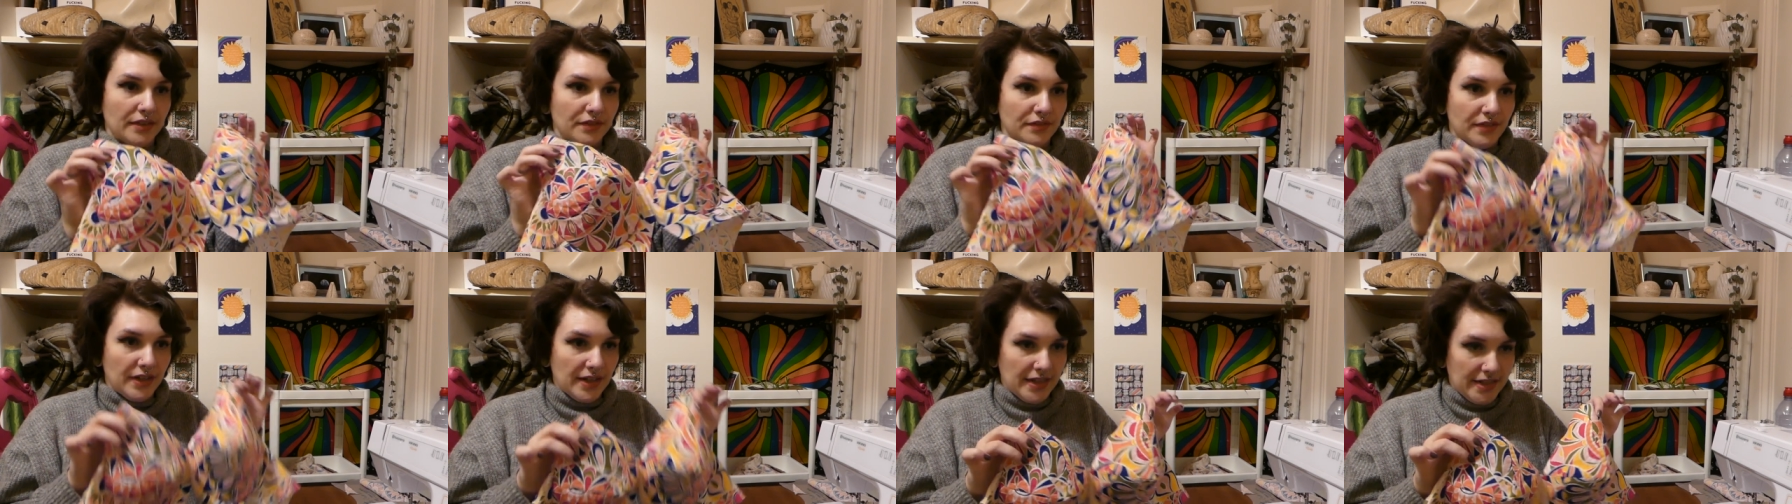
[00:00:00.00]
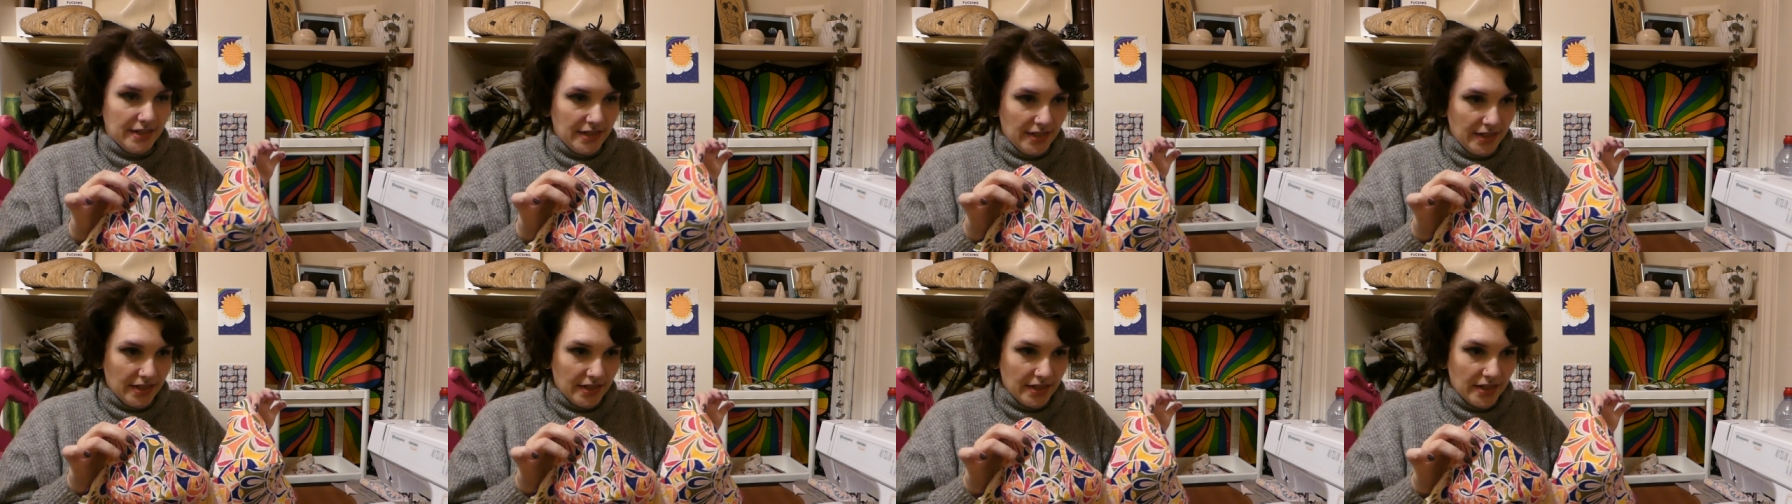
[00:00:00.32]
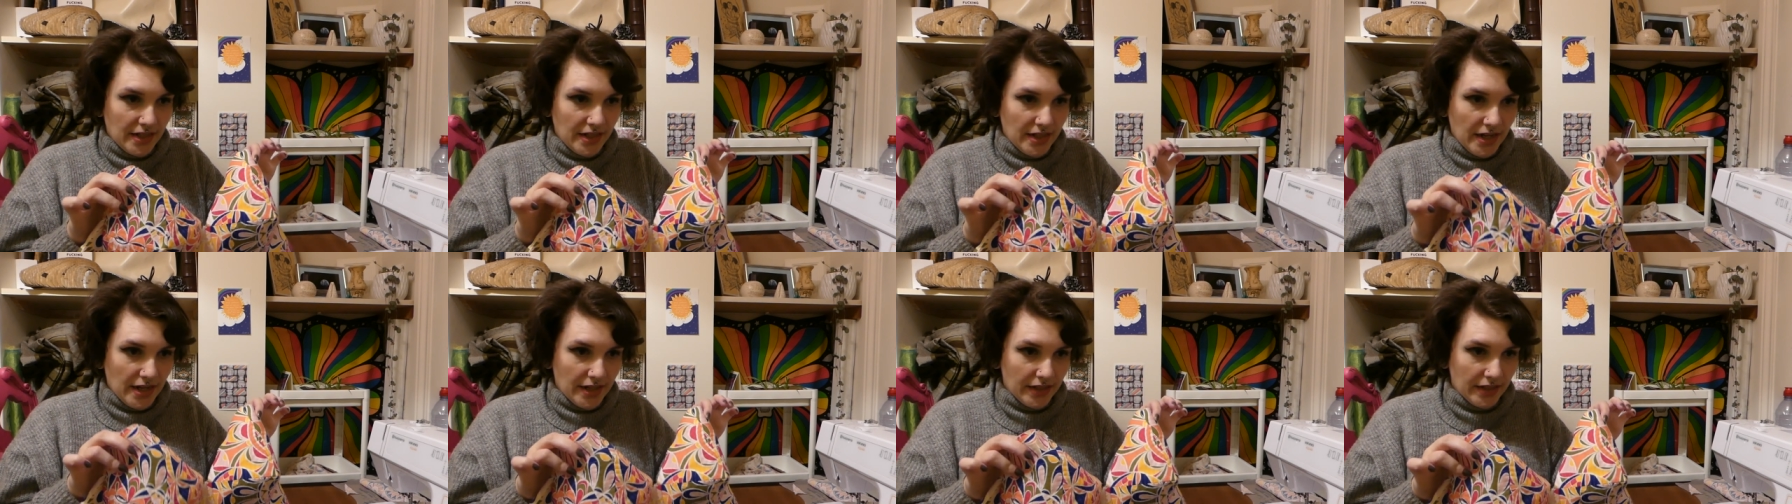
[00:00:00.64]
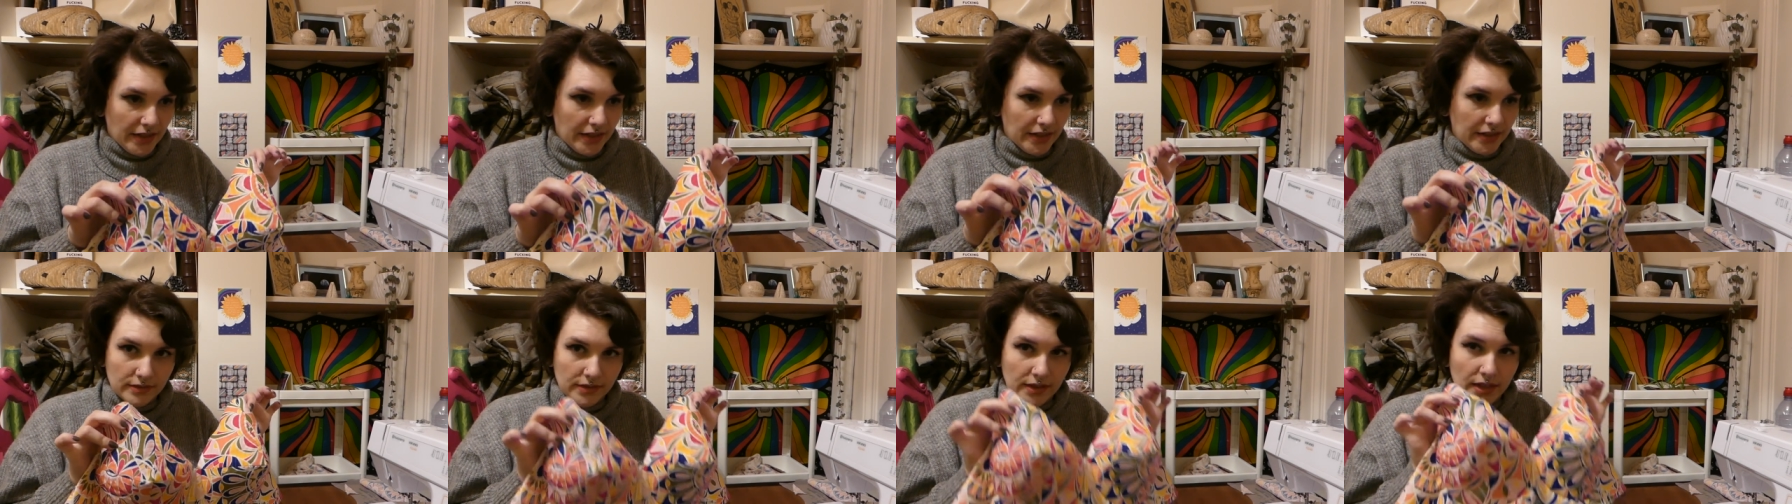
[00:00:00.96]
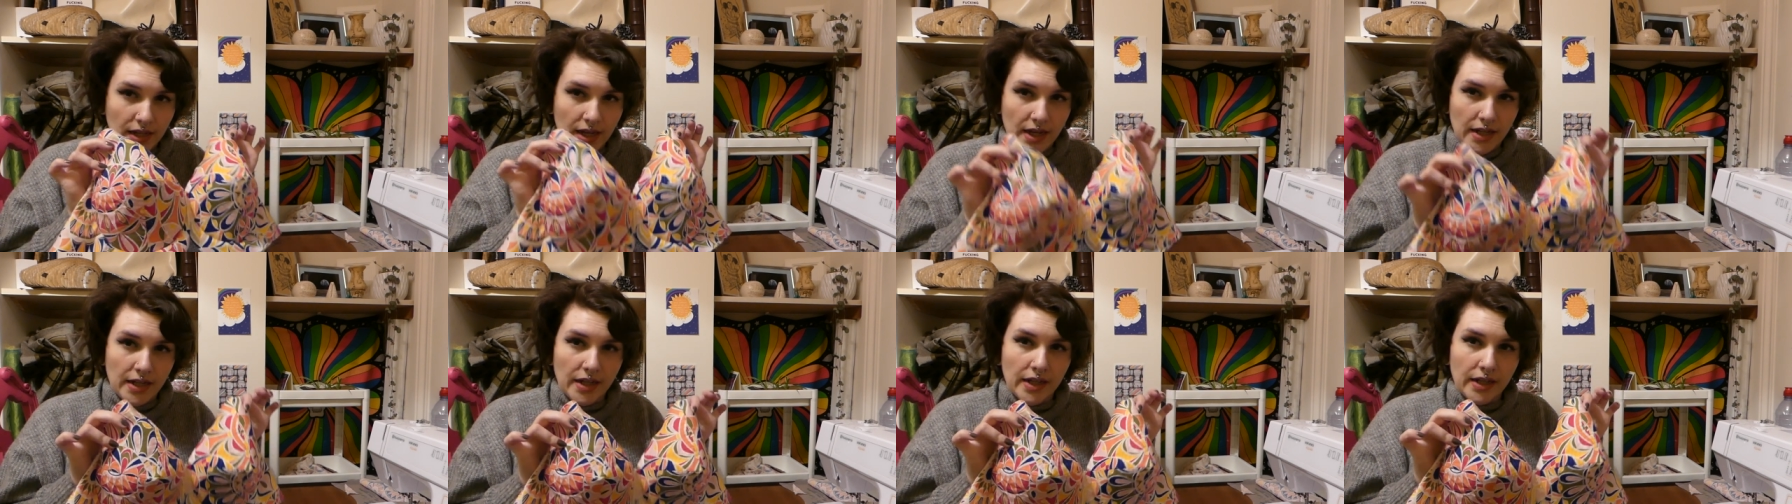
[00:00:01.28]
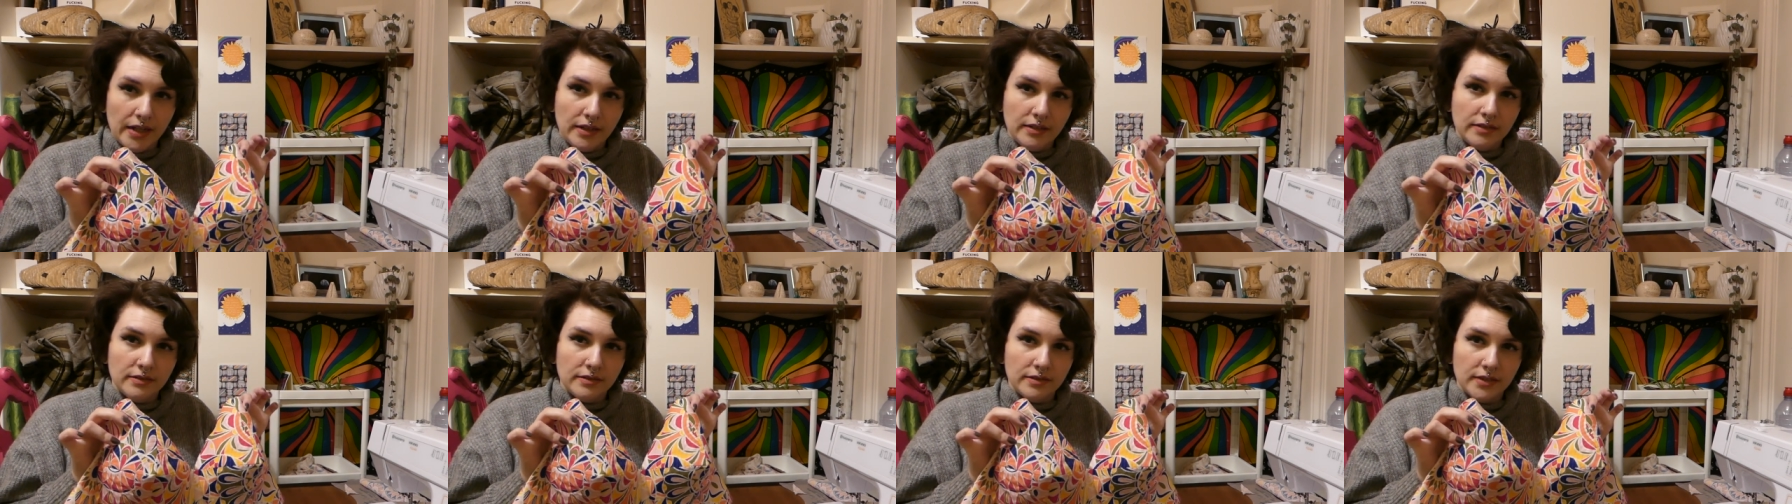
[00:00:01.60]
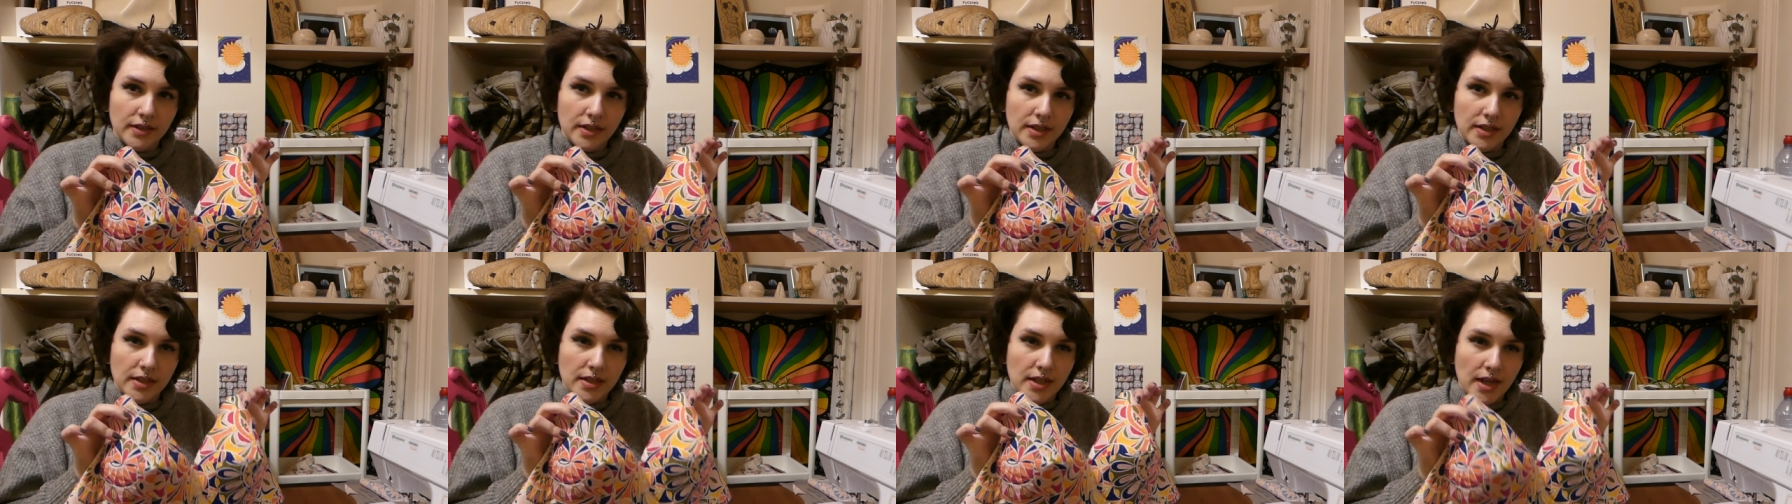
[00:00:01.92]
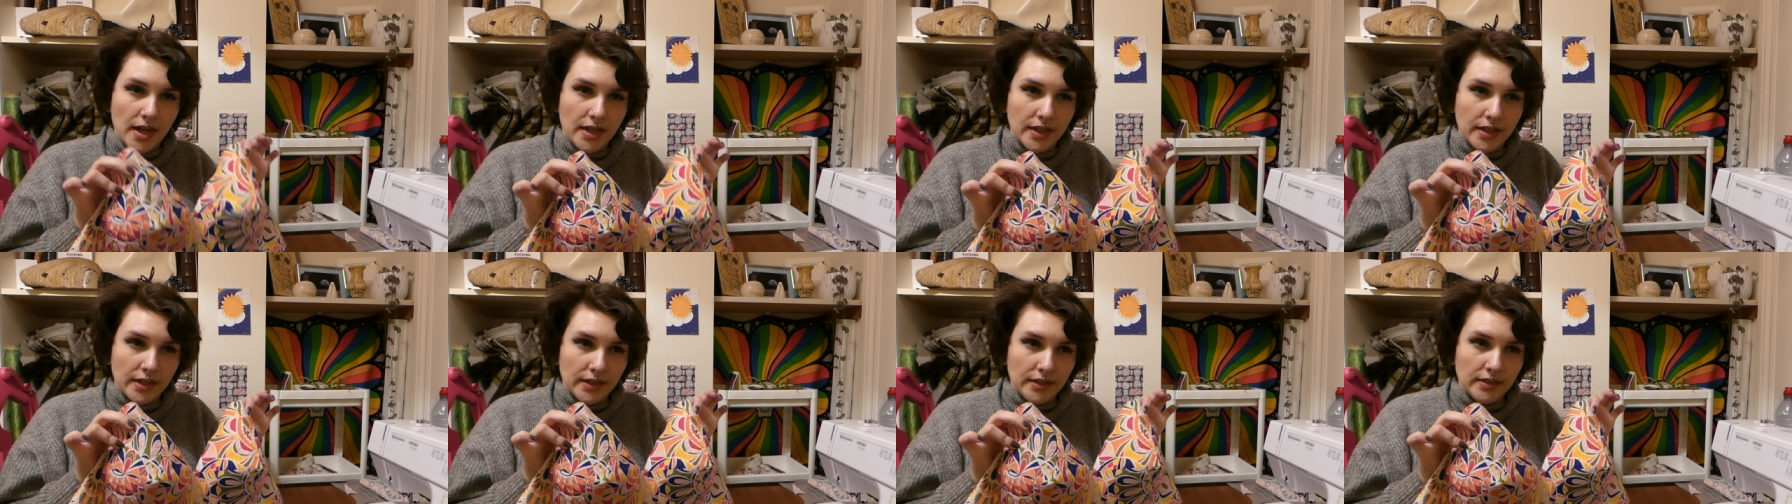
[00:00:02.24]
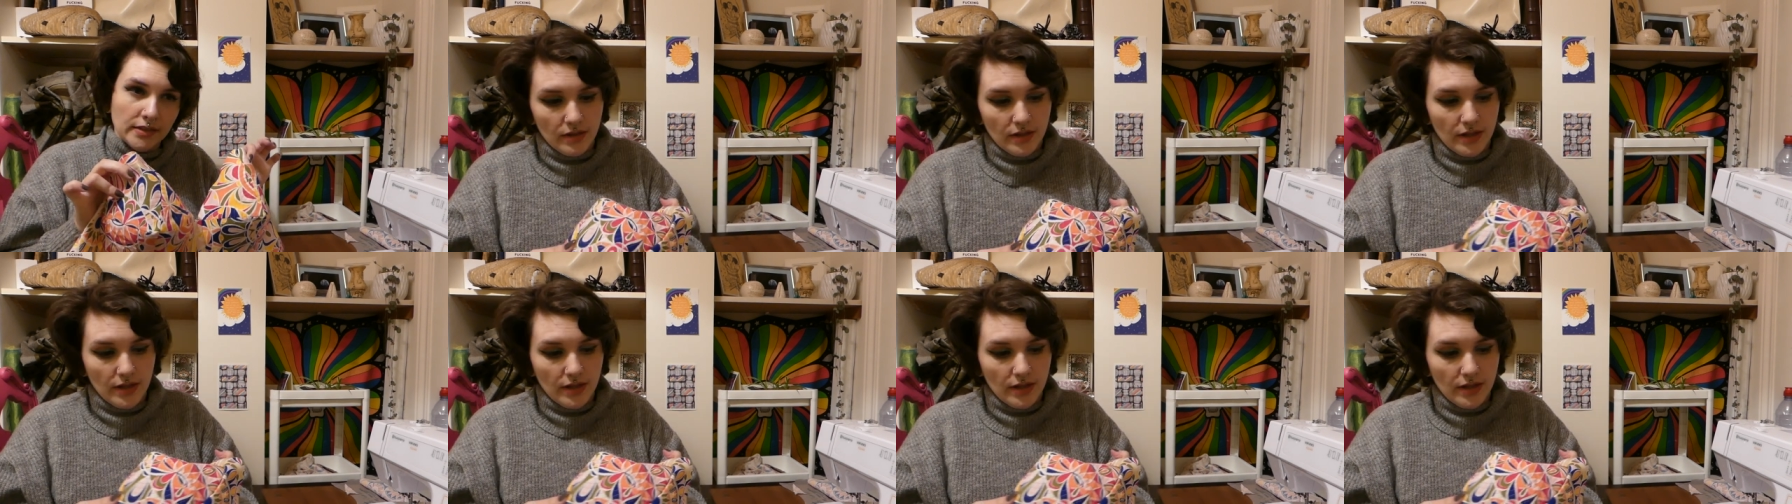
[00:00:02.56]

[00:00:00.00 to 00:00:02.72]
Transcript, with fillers: fastenings need adding, lining needs adding.